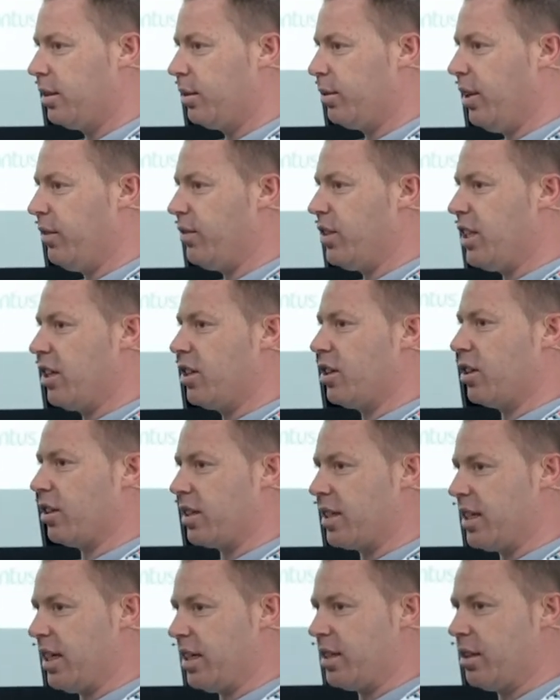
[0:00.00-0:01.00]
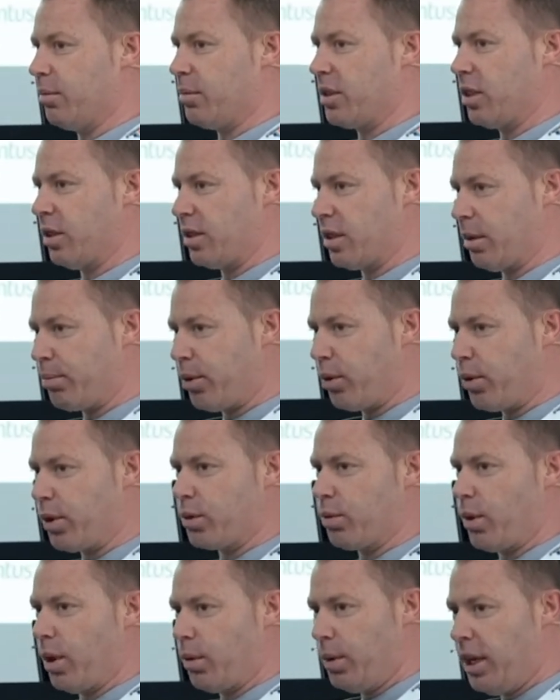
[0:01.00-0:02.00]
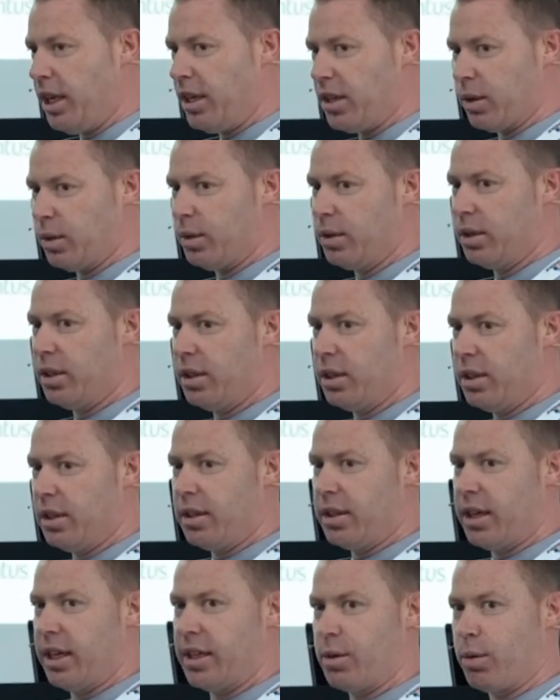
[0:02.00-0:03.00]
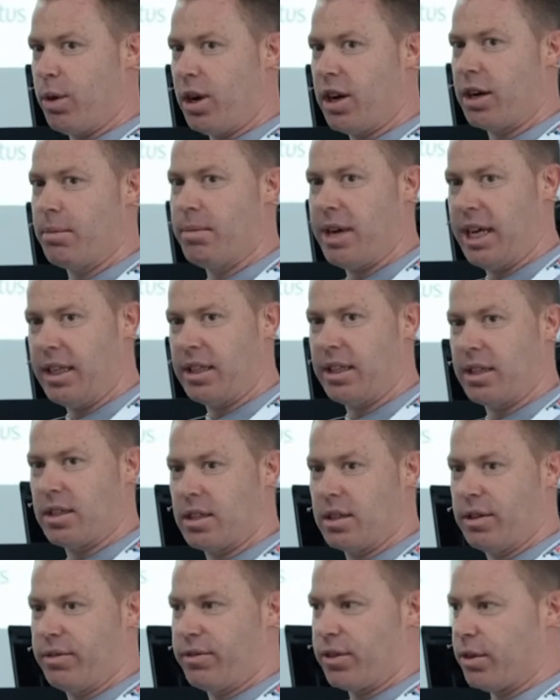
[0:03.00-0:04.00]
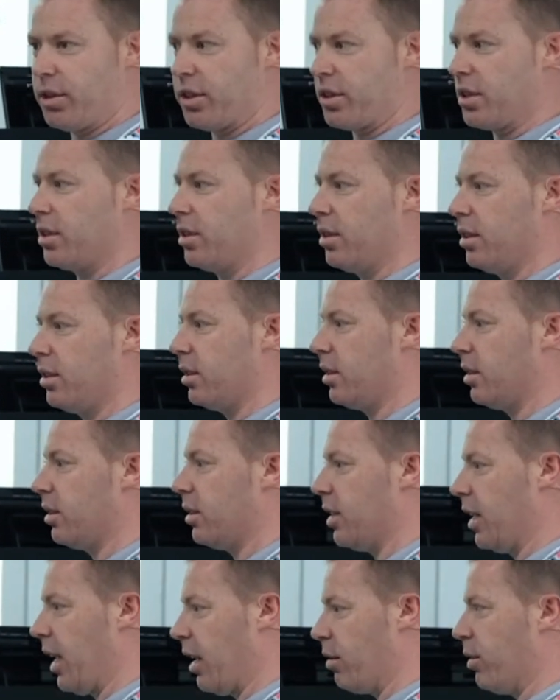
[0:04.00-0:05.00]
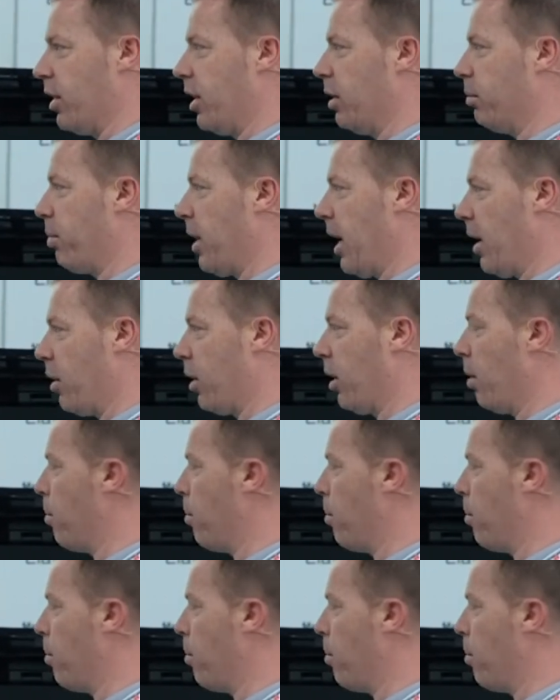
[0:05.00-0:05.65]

we have digital systems to support what we do and to automate this stuff for us to get real power